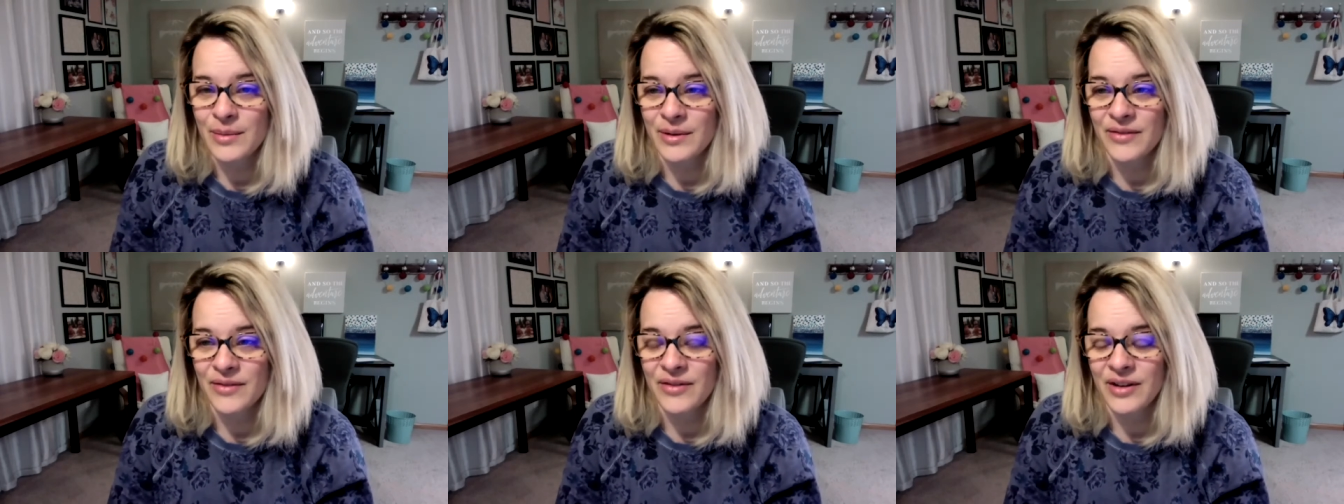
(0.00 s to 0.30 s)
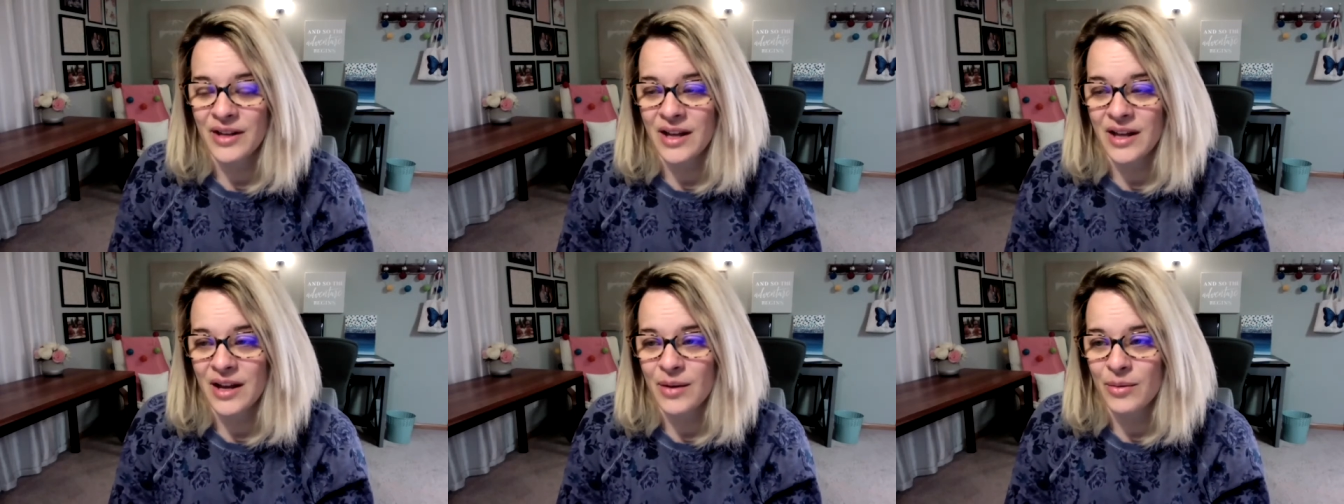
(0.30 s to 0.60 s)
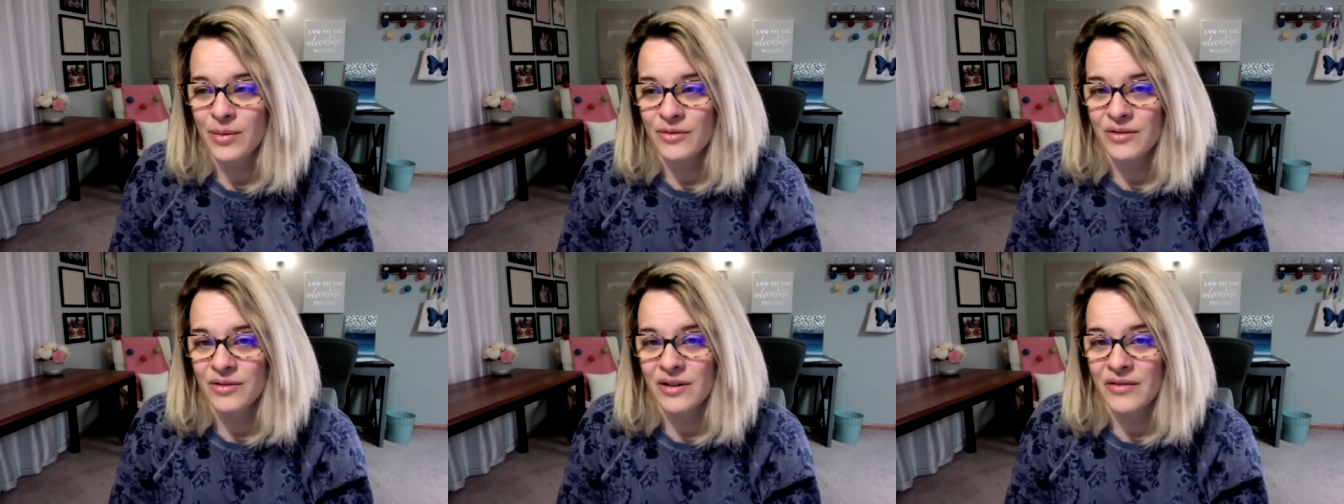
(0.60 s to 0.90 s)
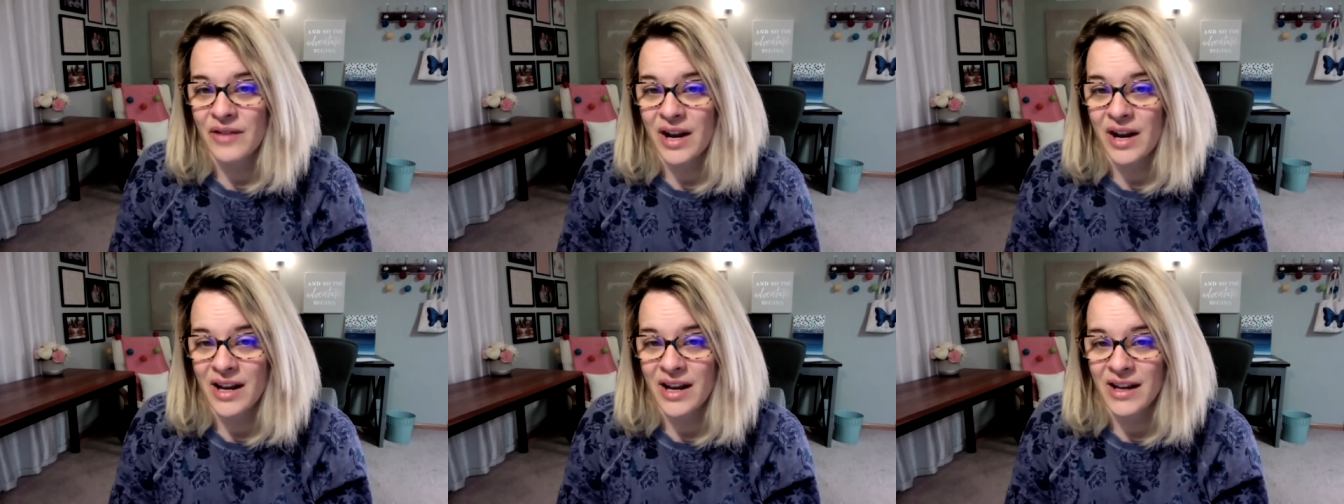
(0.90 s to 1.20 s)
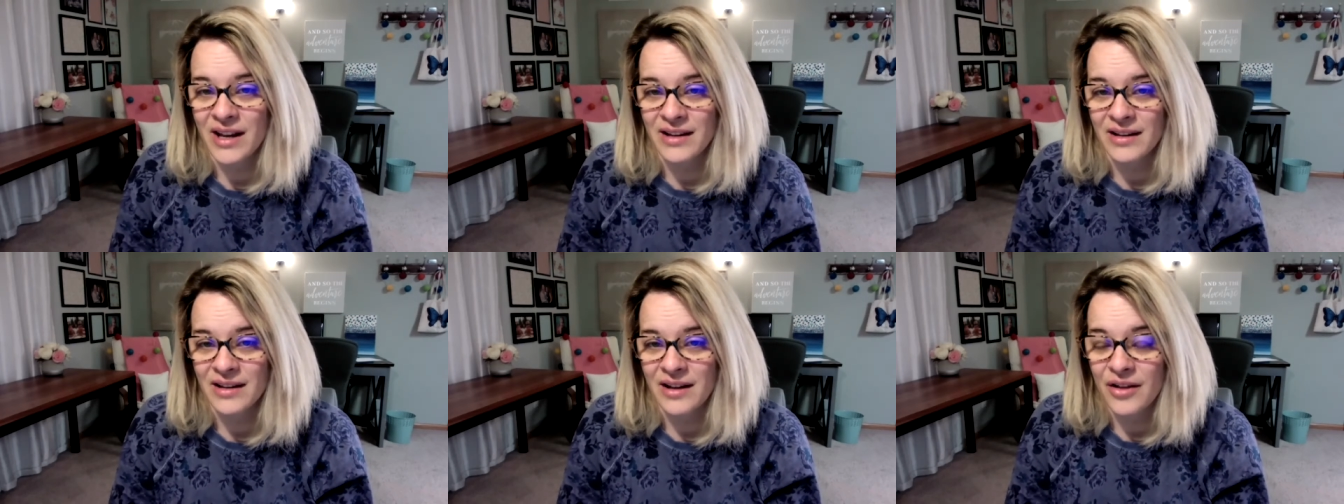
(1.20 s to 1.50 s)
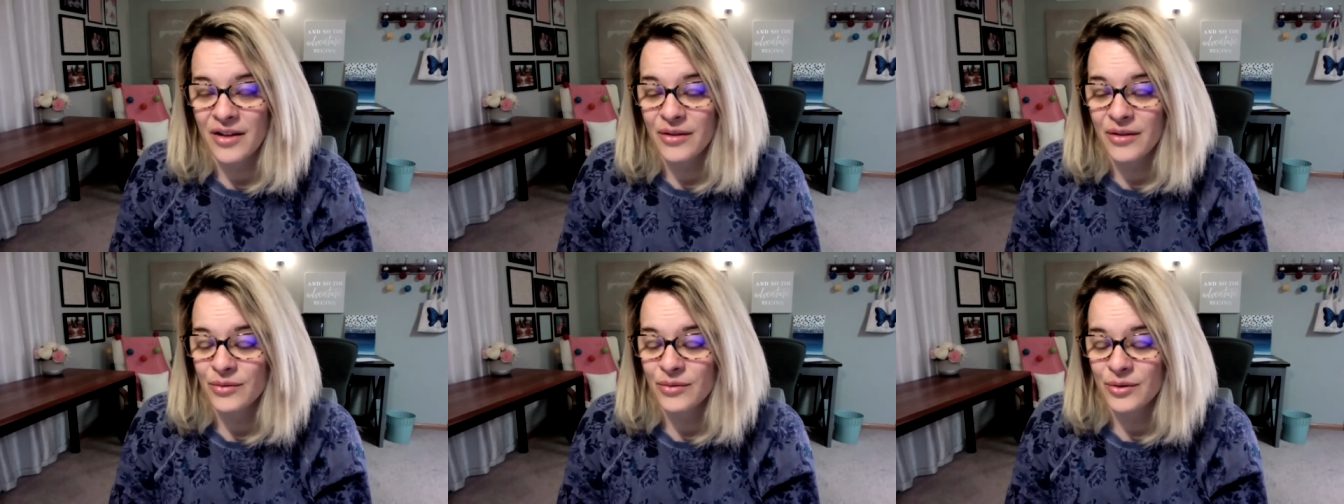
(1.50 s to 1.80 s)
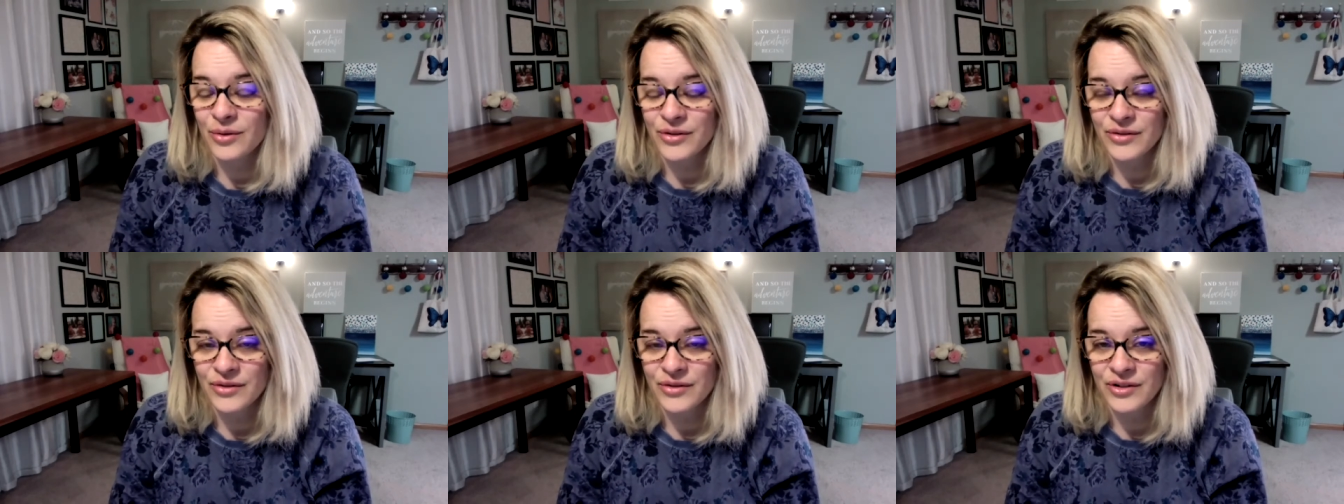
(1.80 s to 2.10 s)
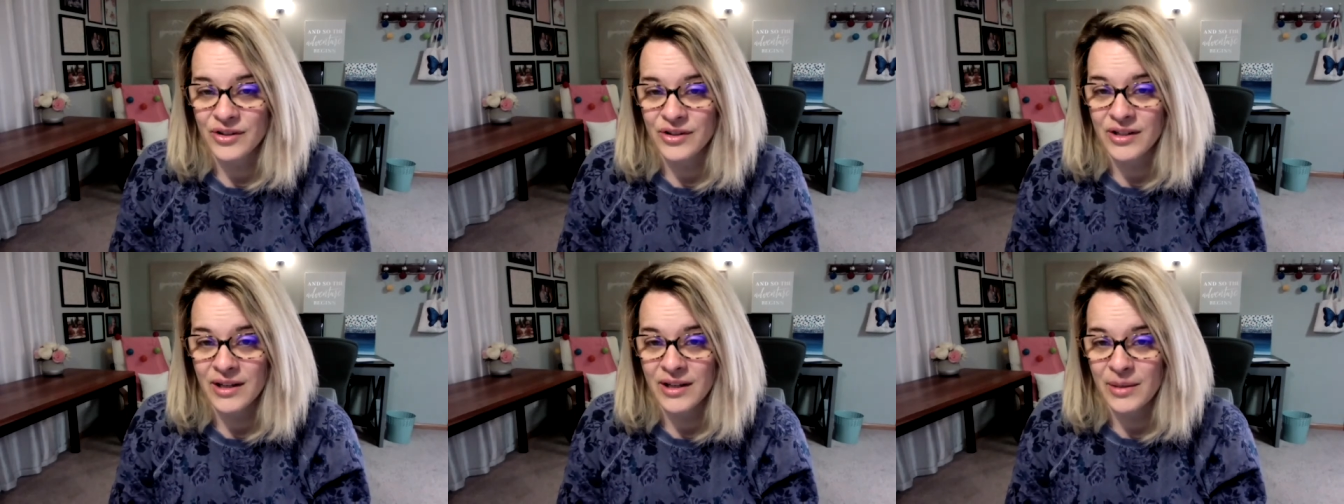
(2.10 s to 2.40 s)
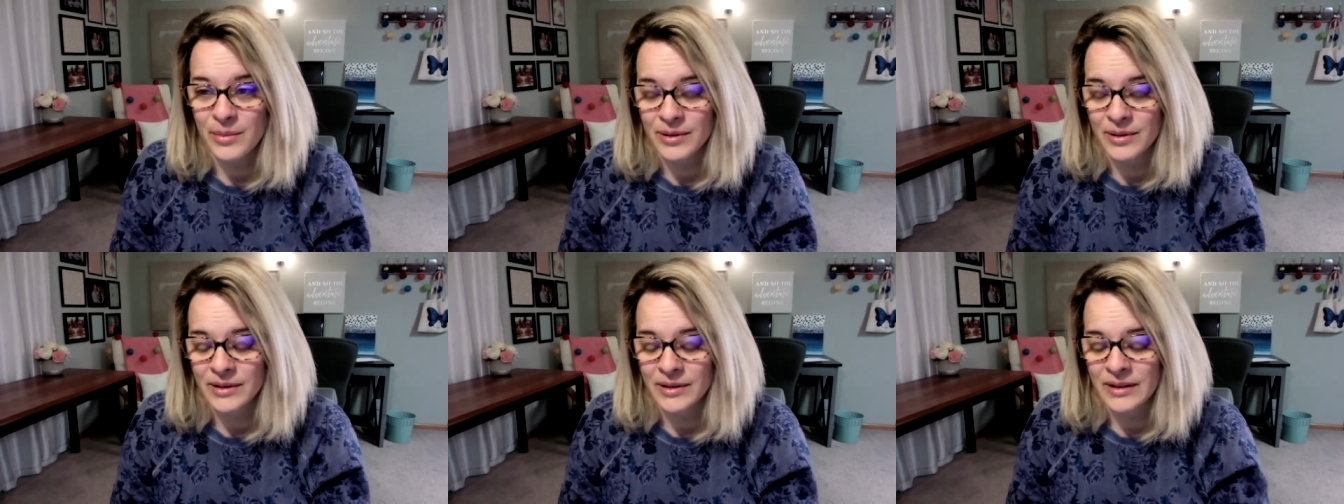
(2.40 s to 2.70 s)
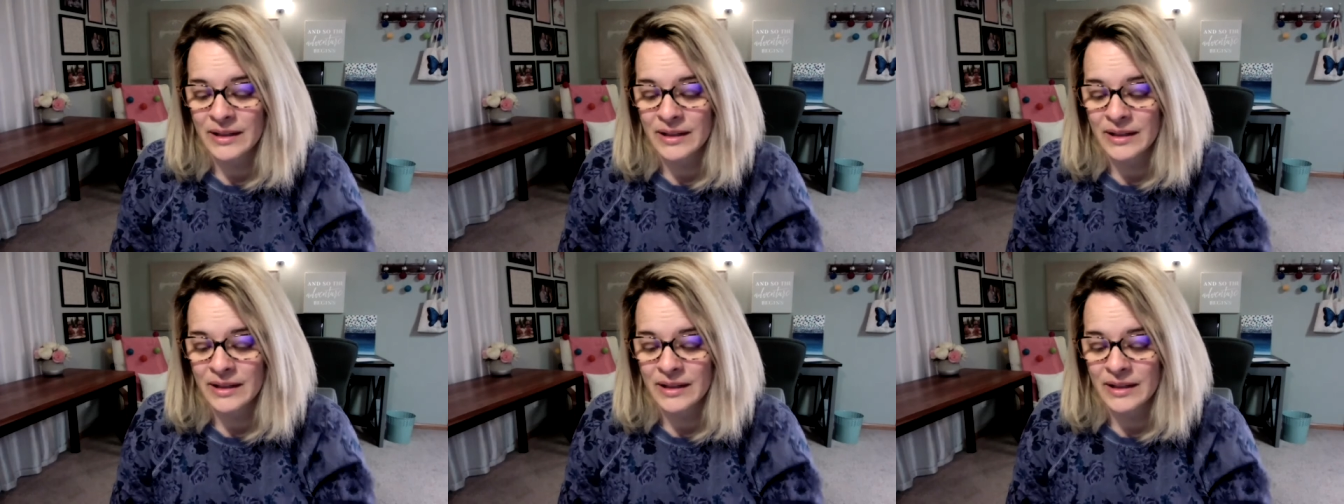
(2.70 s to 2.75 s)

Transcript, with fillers: I feel like we're rewriting all the rules for sleep